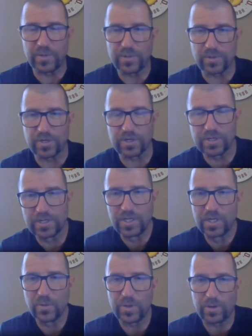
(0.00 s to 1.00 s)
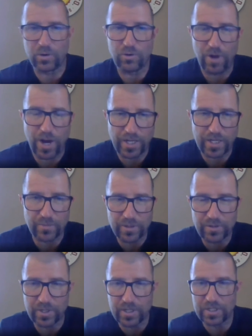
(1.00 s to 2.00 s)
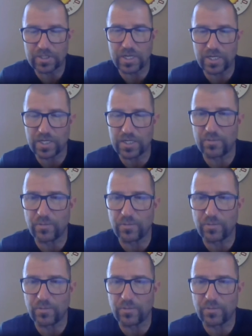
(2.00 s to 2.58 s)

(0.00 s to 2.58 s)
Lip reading: We were cranking. We were at like